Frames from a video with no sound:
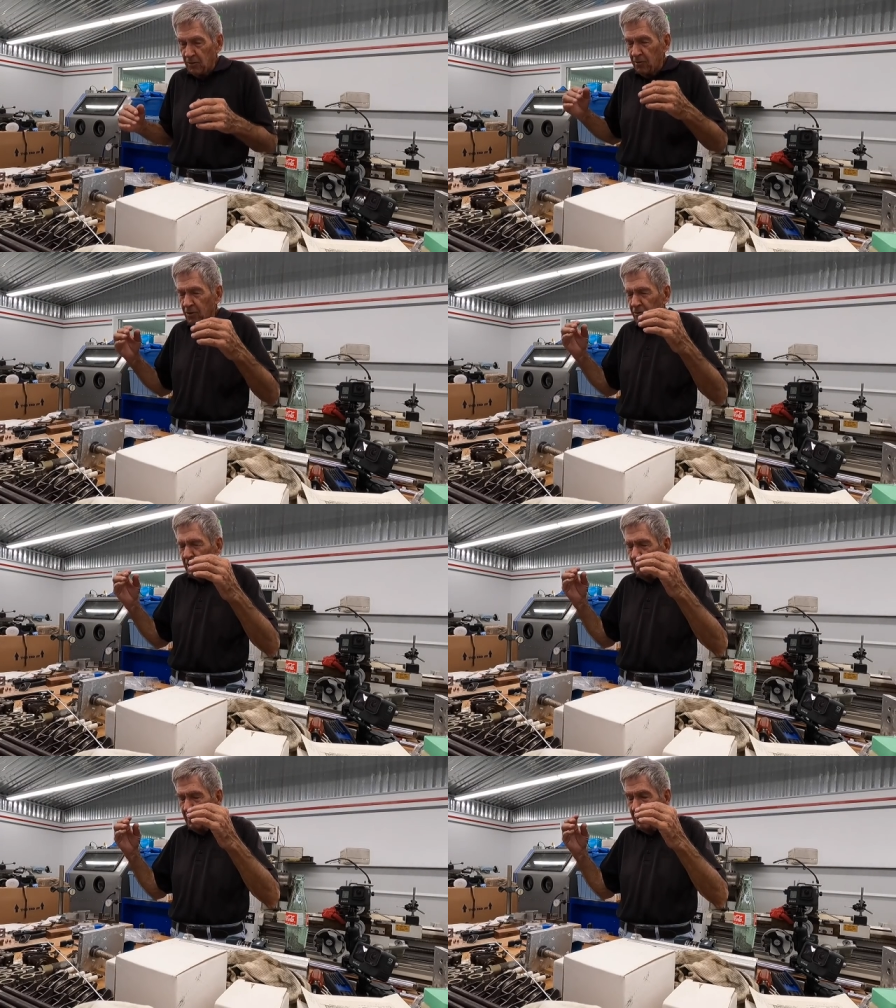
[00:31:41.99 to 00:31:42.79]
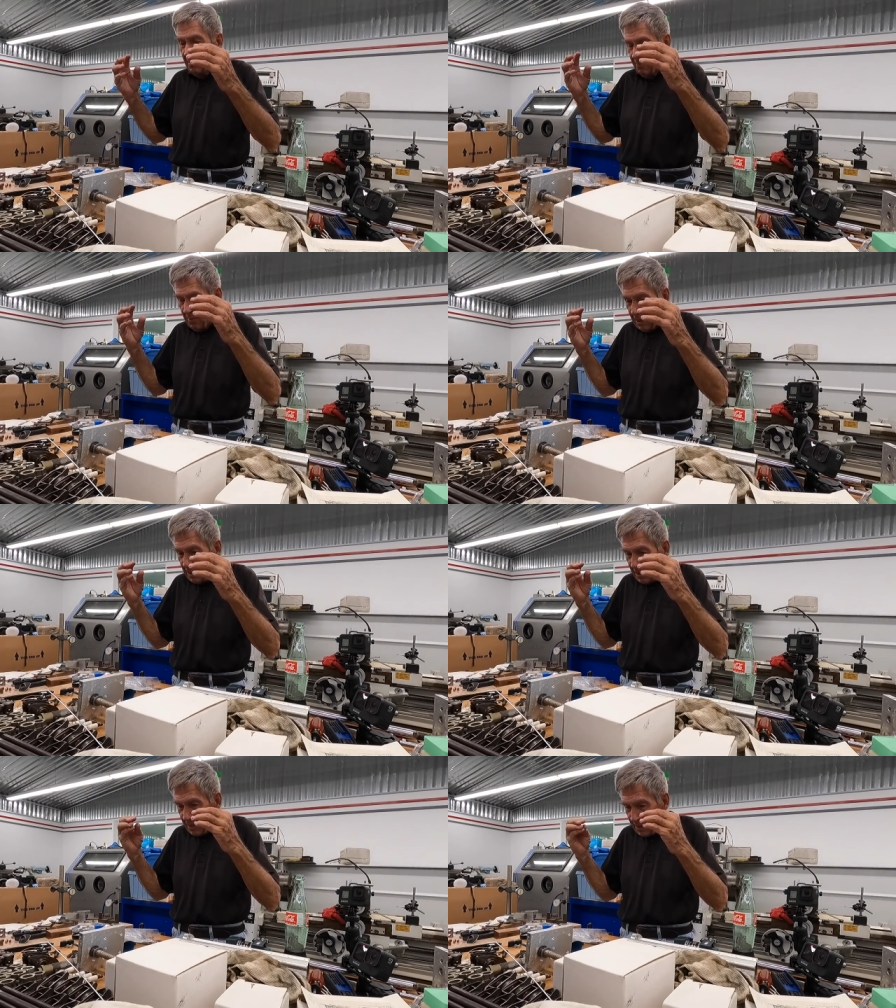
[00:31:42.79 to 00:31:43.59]
You you can be
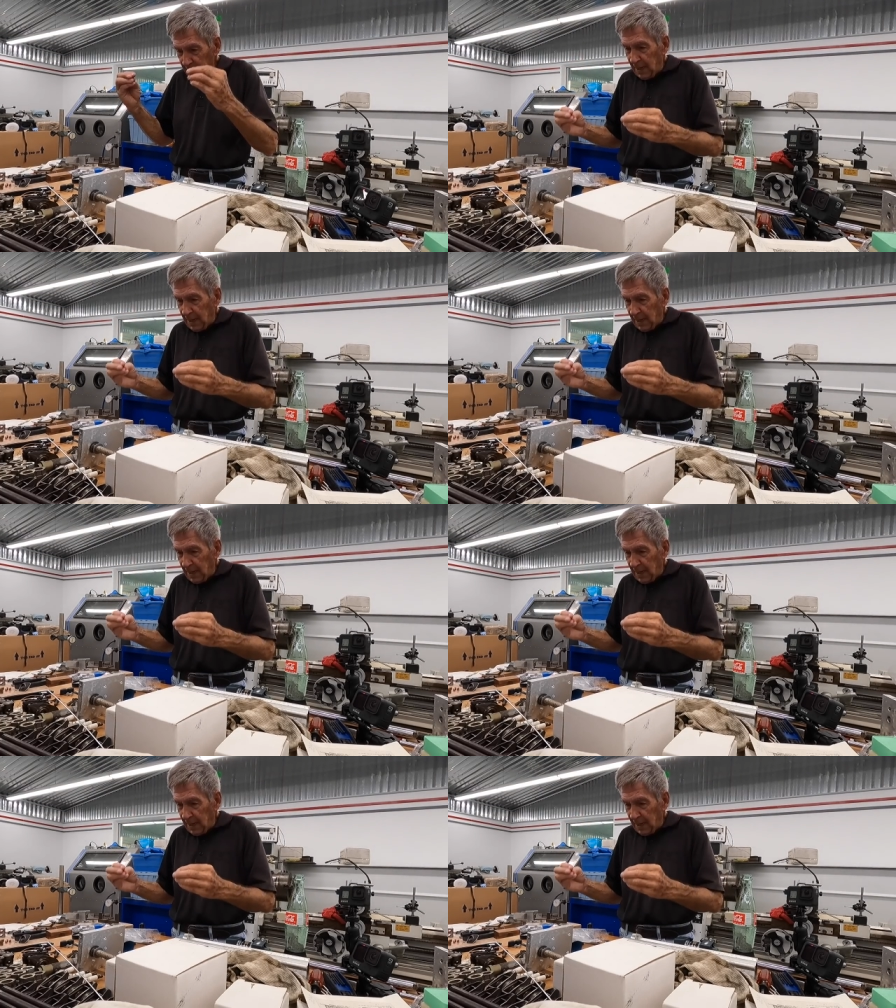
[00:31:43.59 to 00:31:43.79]
immediately